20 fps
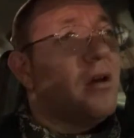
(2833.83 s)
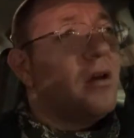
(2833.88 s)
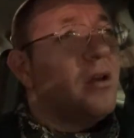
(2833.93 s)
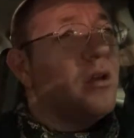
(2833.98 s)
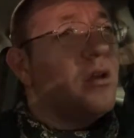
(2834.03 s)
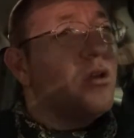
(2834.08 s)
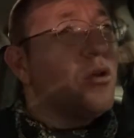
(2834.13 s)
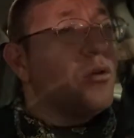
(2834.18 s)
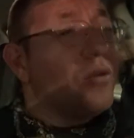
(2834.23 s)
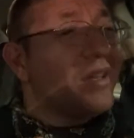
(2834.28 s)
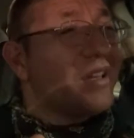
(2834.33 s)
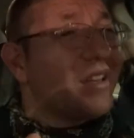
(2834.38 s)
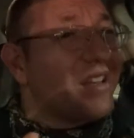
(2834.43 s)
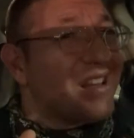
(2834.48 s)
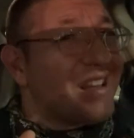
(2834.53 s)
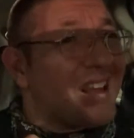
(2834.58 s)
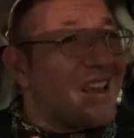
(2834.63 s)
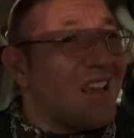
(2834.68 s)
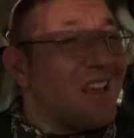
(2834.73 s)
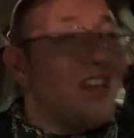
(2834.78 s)

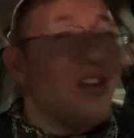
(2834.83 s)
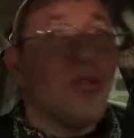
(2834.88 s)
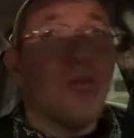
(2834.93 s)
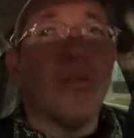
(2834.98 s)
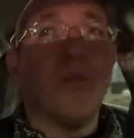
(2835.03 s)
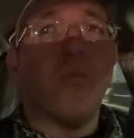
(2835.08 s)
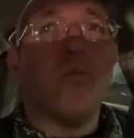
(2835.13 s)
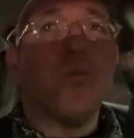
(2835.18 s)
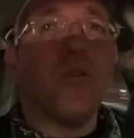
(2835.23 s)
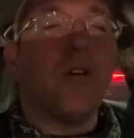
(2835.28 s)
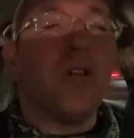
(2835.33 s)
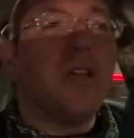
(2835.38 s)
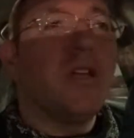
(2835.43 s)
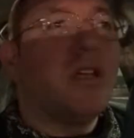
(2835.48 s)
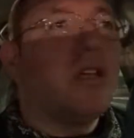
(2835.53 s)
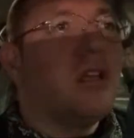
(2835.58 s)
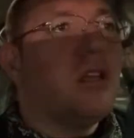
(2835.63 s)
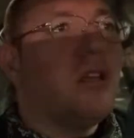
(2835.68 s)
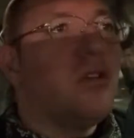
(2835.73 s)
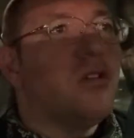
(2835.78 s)
that really,
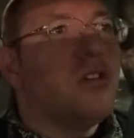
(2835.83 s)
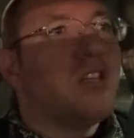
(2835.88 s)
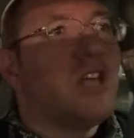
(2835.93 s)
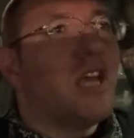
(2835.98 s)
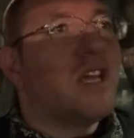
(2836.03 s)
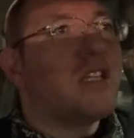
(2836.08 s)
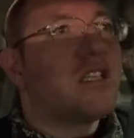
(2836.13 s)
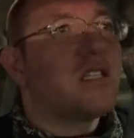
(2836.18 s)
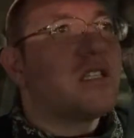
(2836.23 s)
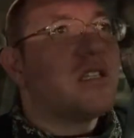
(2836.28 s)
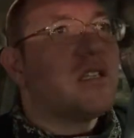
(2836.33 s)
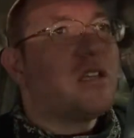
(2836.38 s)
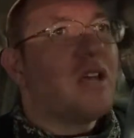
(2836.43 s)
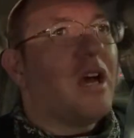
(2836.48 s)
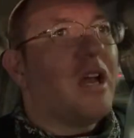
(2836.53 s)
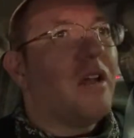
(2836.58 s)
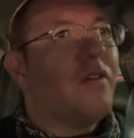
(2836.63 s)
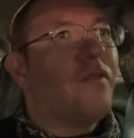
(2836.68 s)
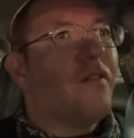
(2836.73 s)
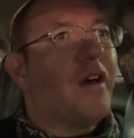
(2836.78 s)
takes
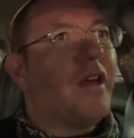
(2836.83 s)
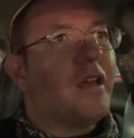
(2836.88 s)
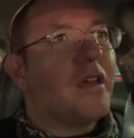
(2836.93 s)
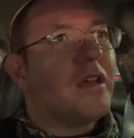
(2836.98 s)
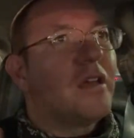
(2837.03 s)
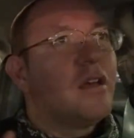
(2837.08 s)
kind of like